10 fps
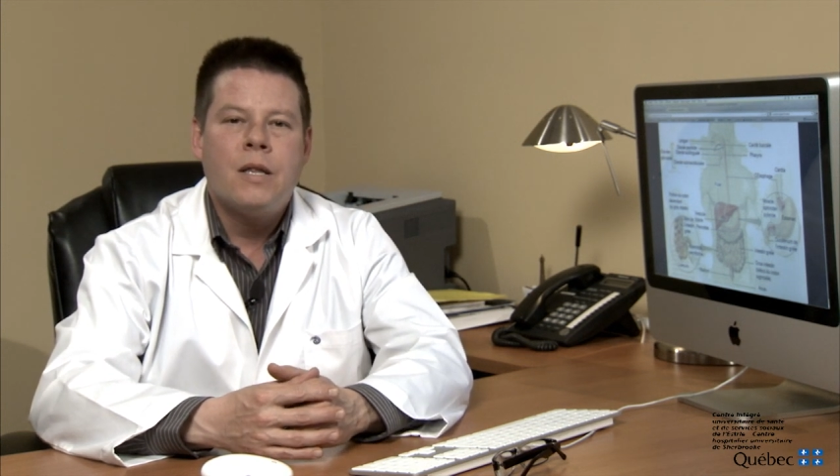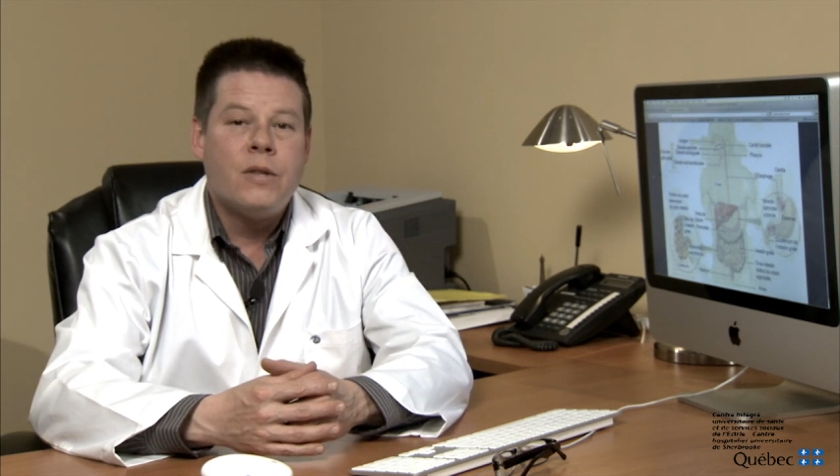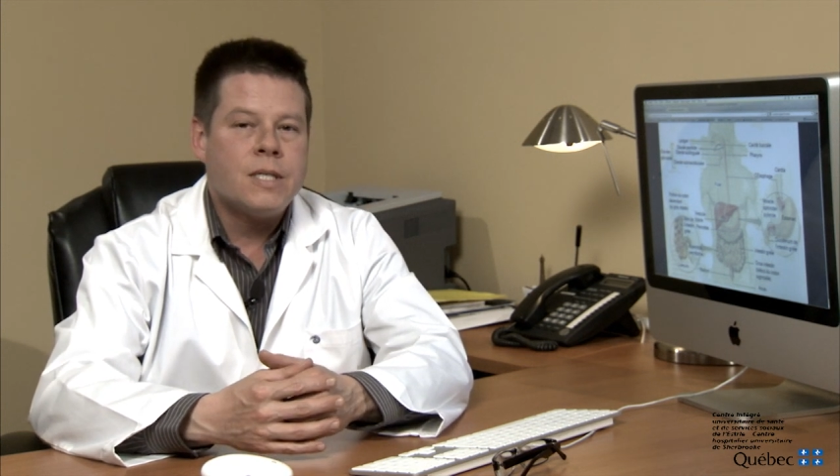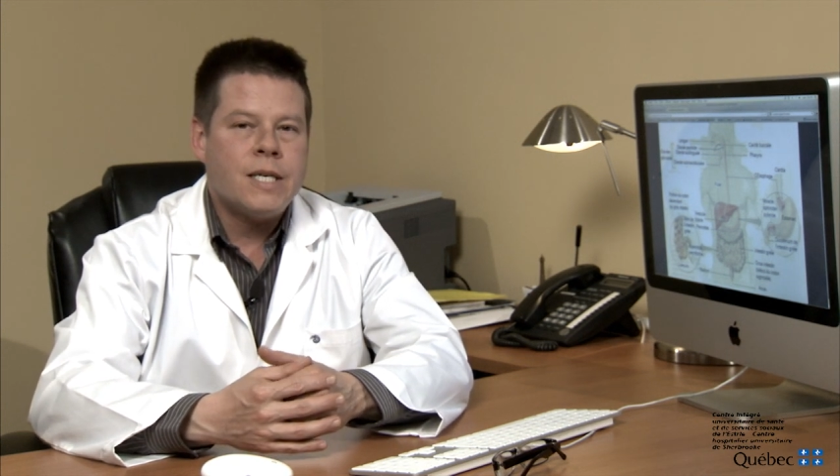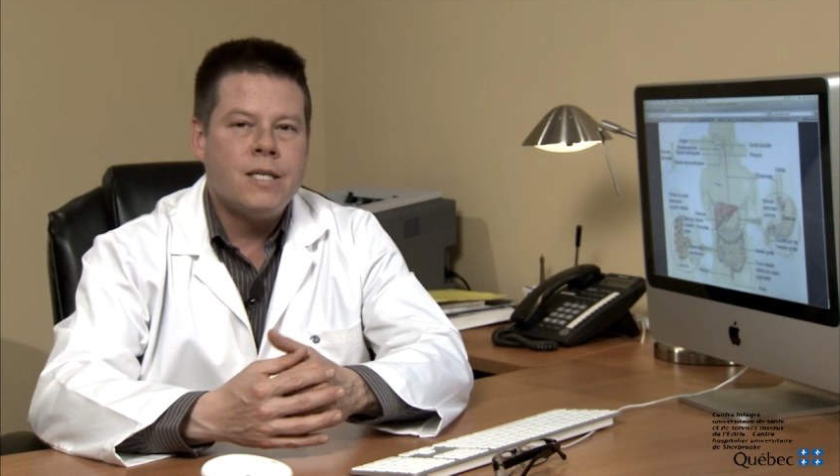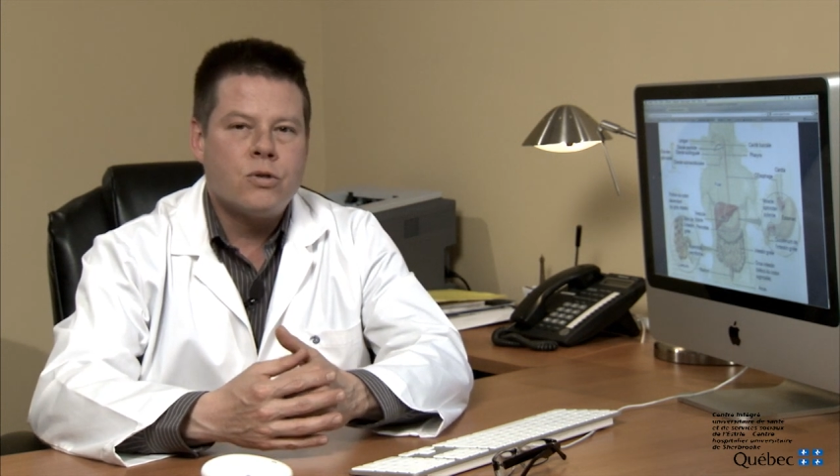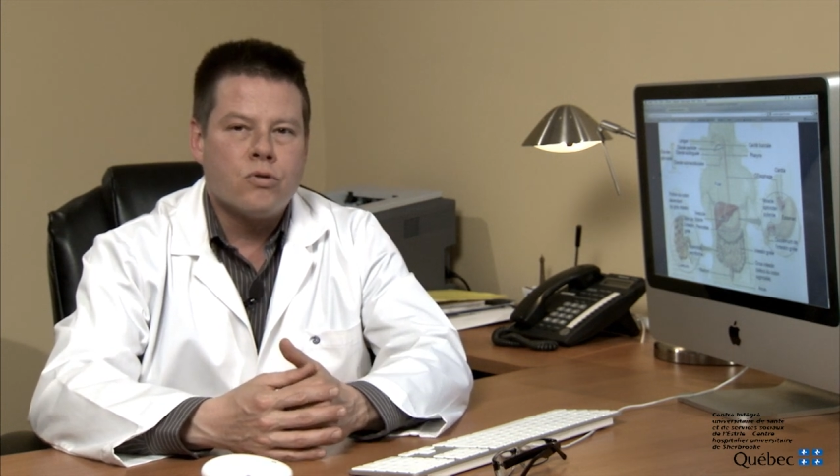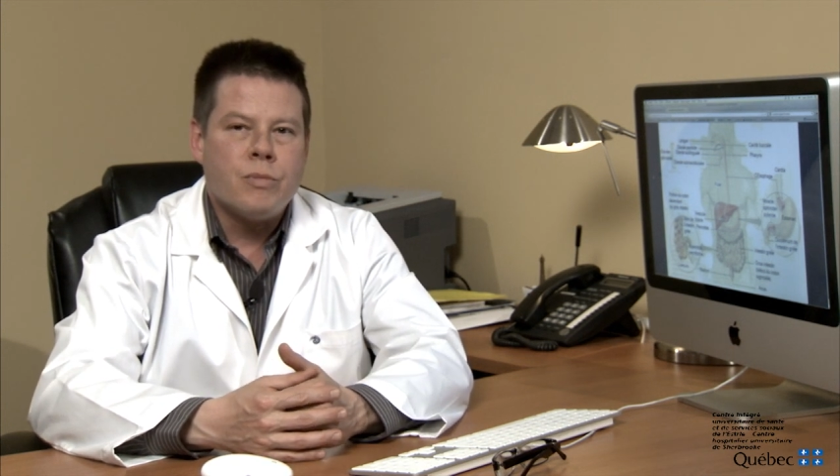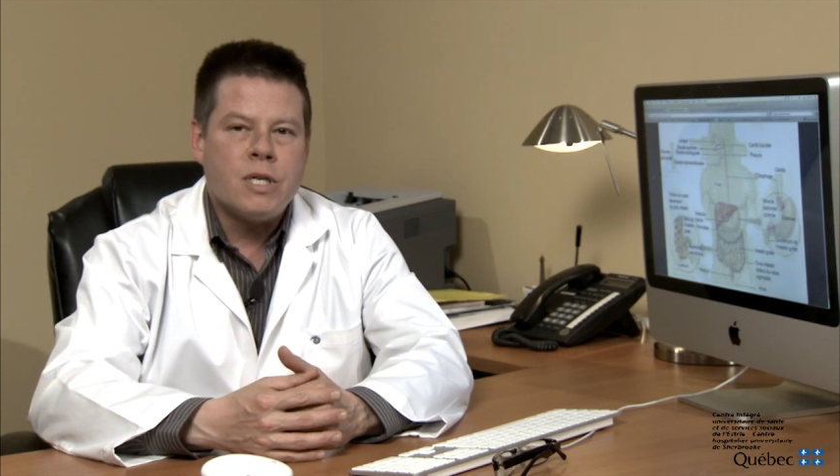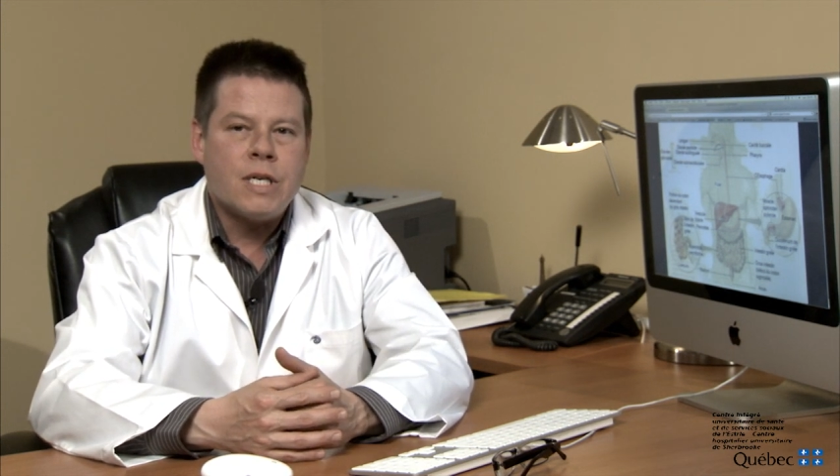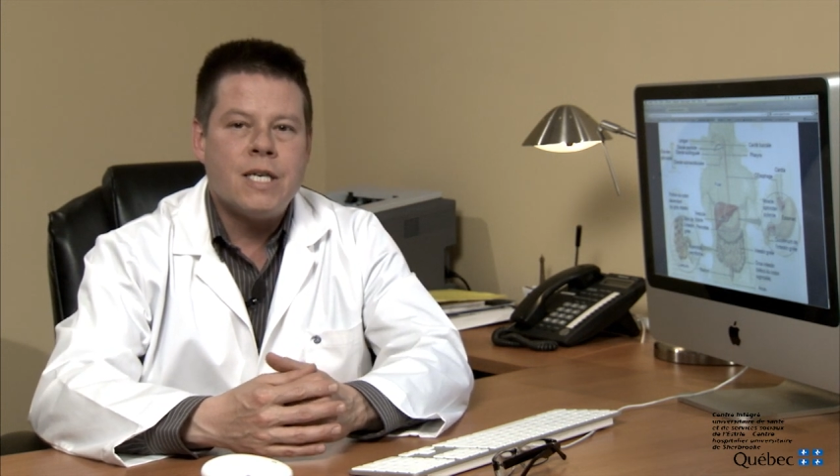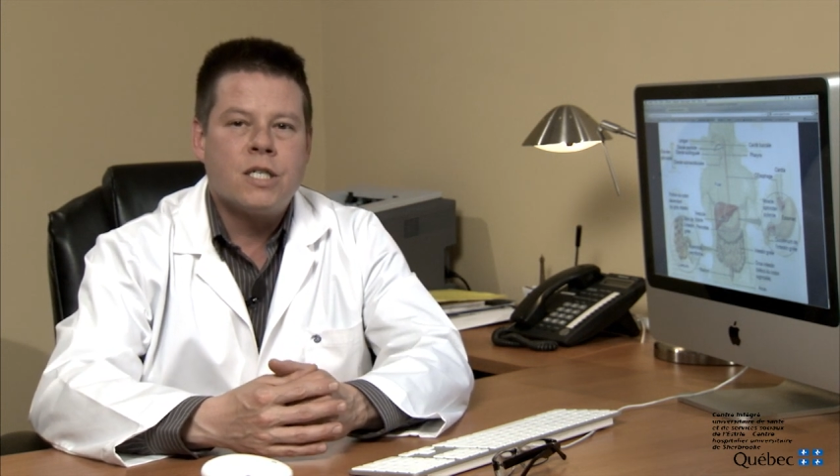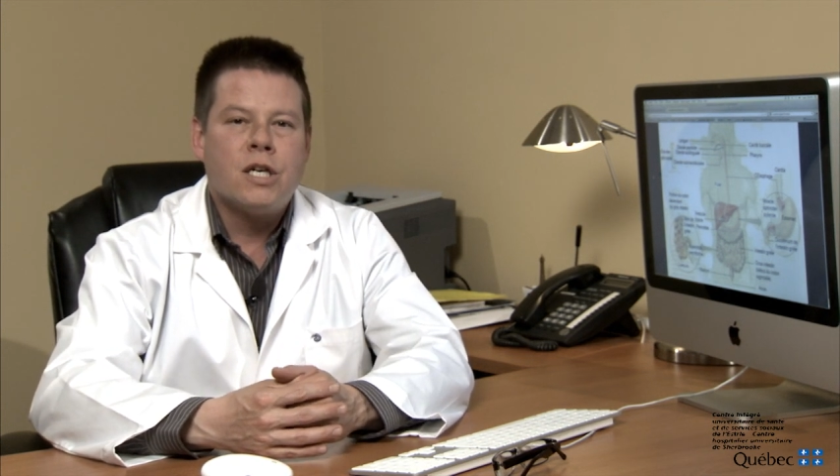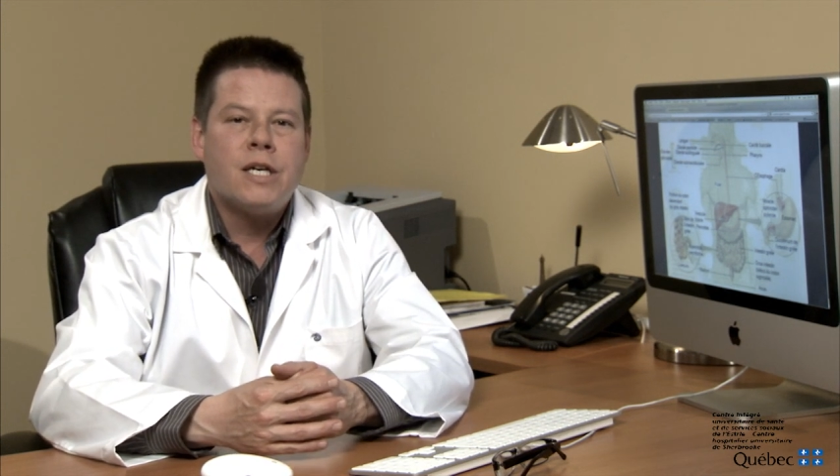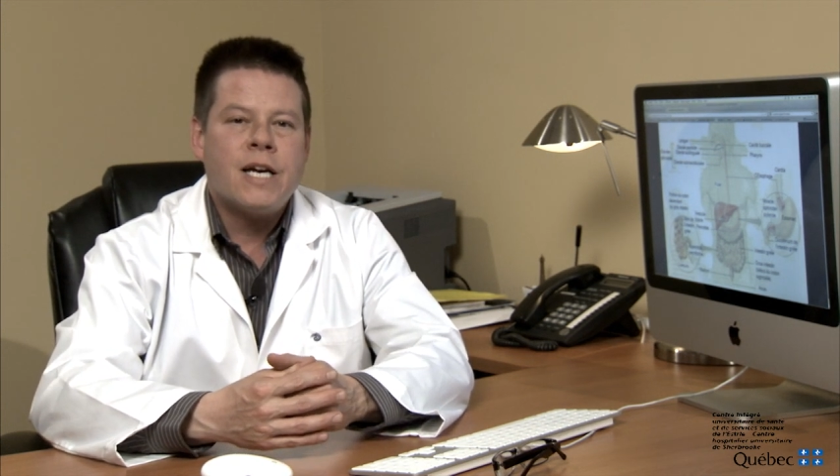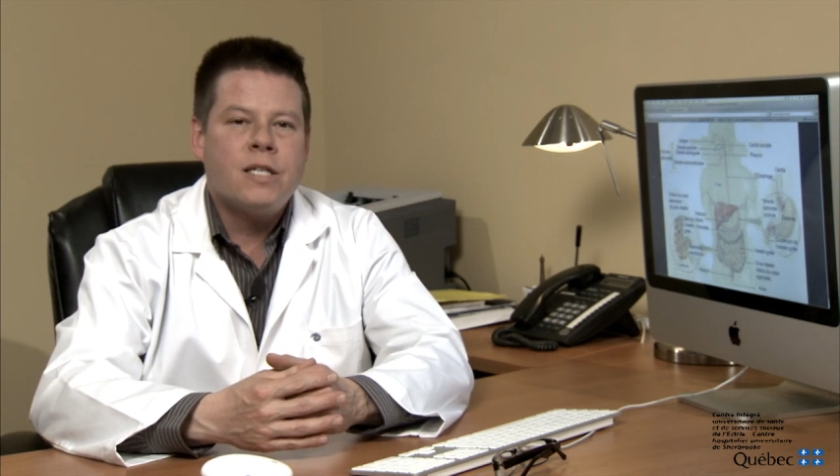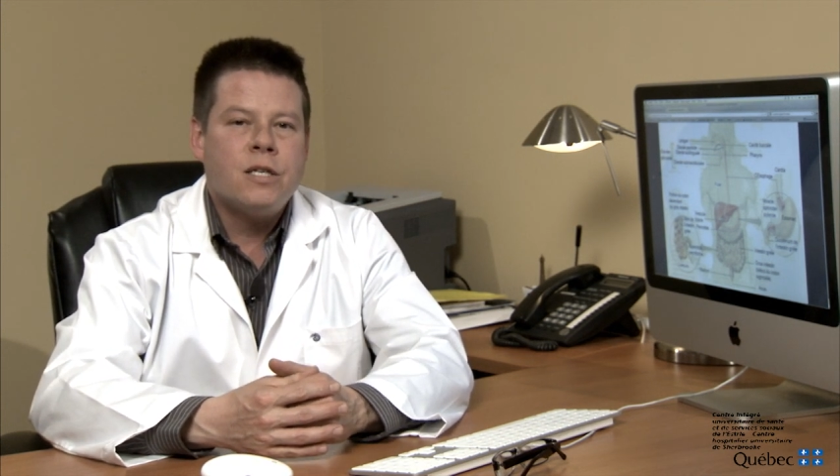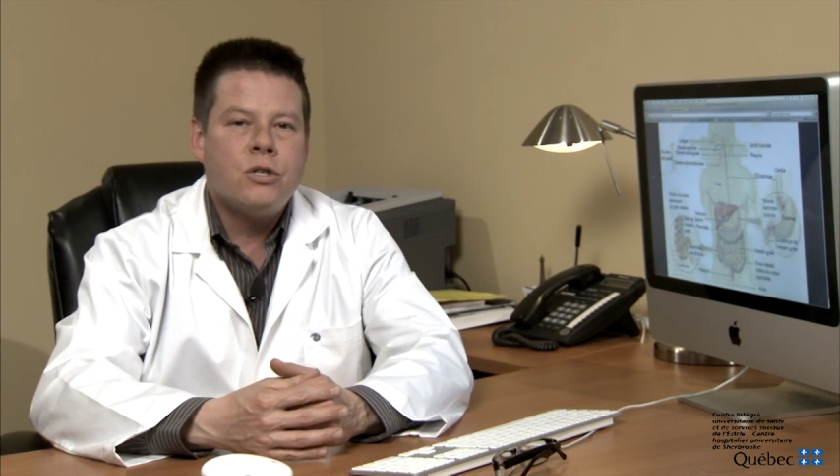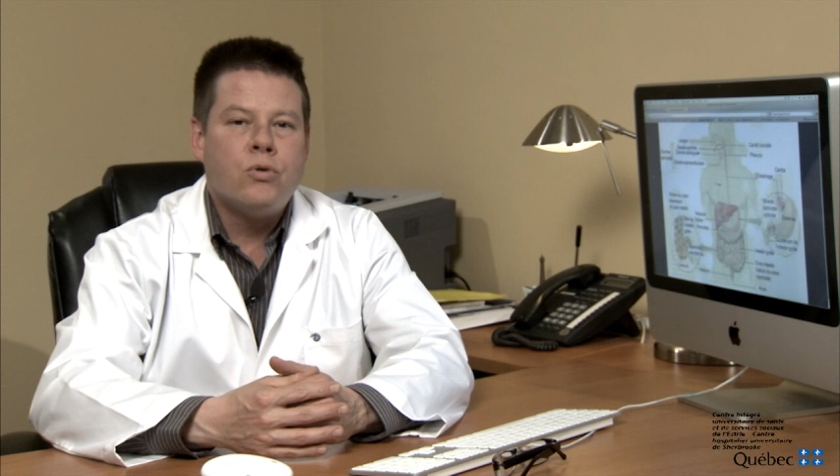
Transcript: This instrument is connected